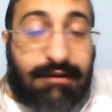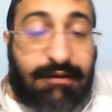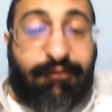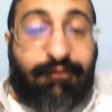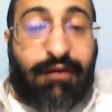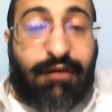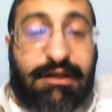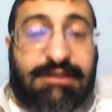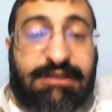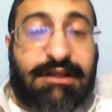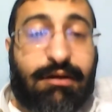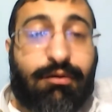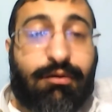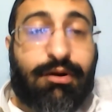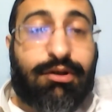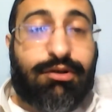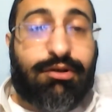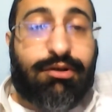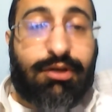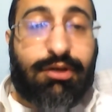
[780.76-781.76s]
first thing what
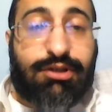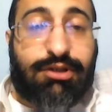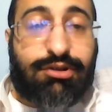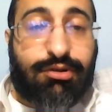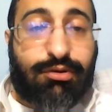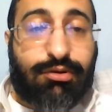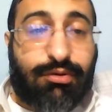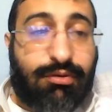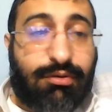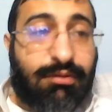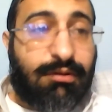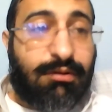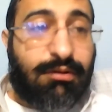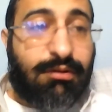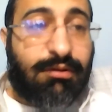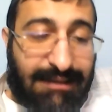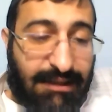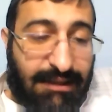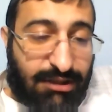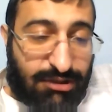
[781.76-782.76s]
you do is you do
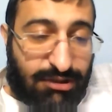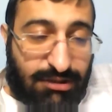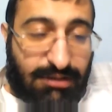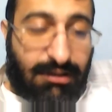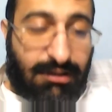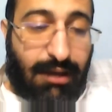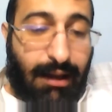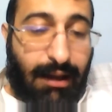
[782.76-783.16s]
Kadesh.